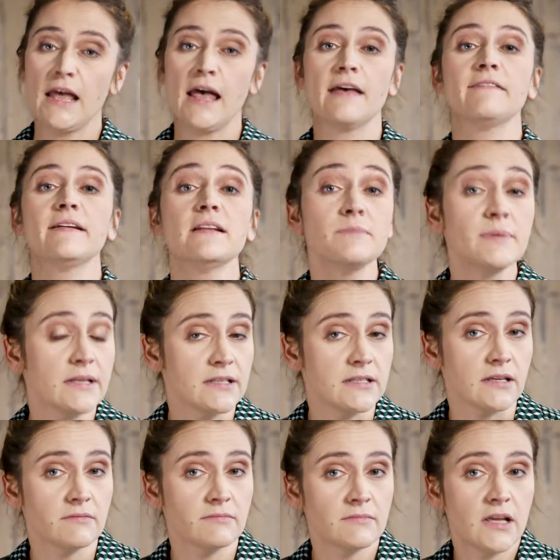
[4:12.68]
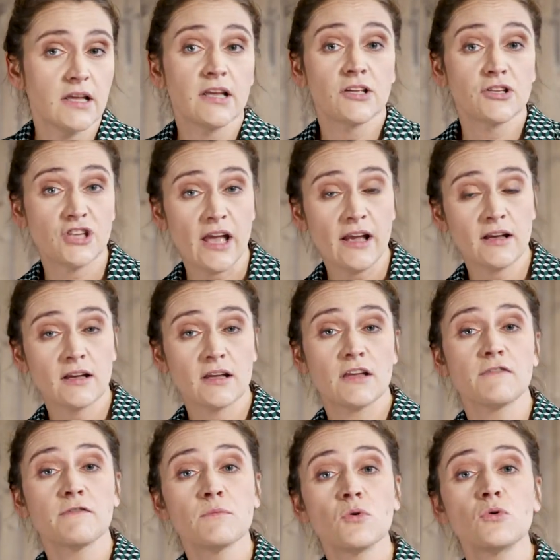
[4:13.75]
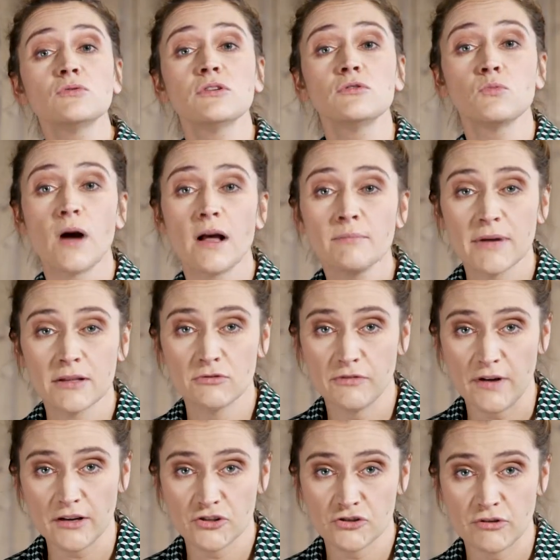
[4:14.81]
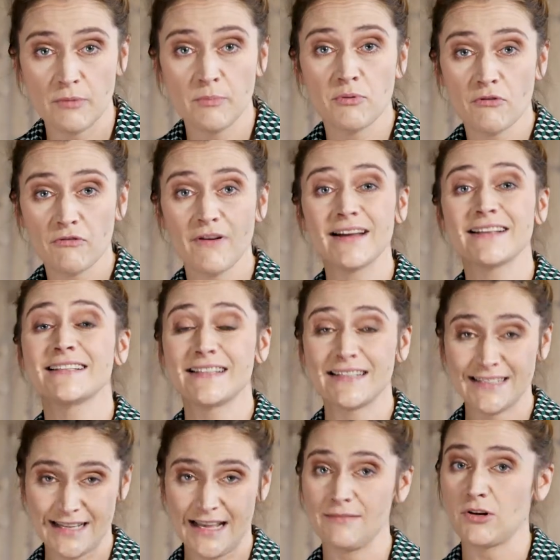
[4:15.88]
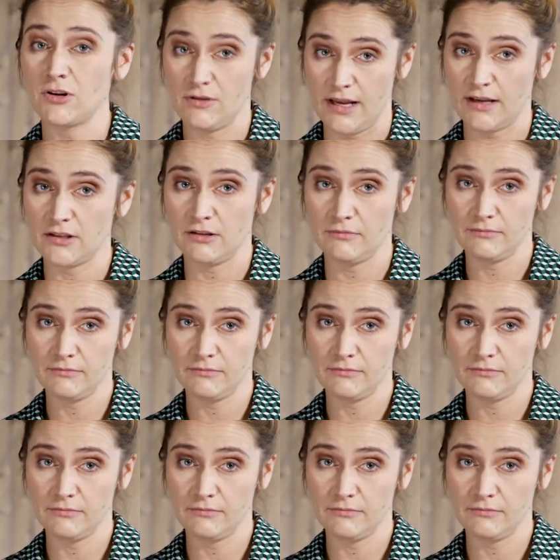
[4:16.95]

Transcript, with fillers: Availability. Check if more than one manufacturer provides the same connector.